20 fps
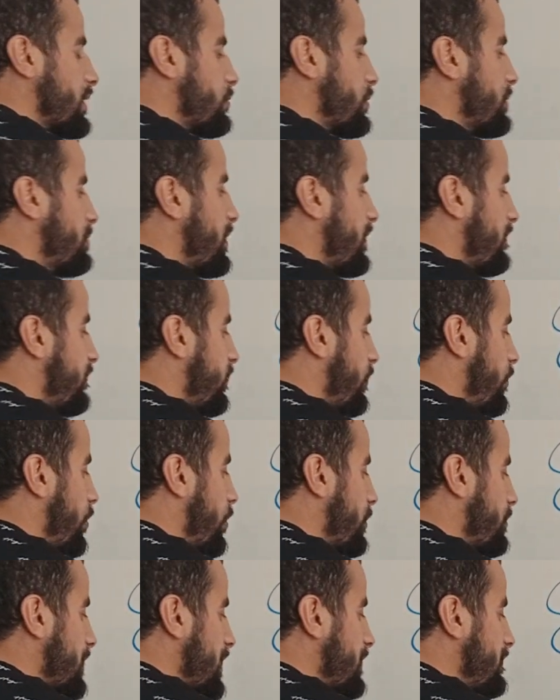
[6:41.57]
They will
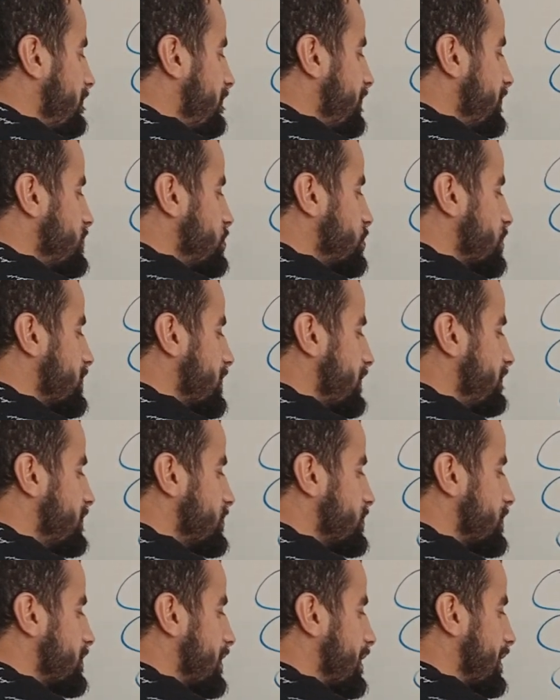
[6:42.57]
perform
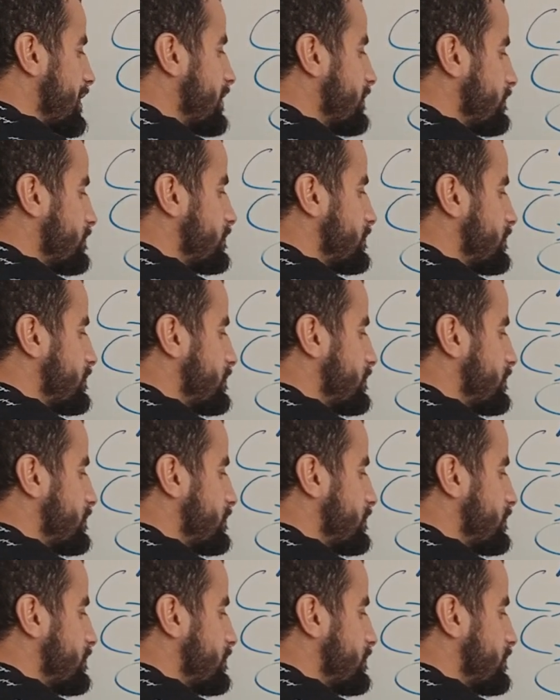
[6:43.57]
efficiently.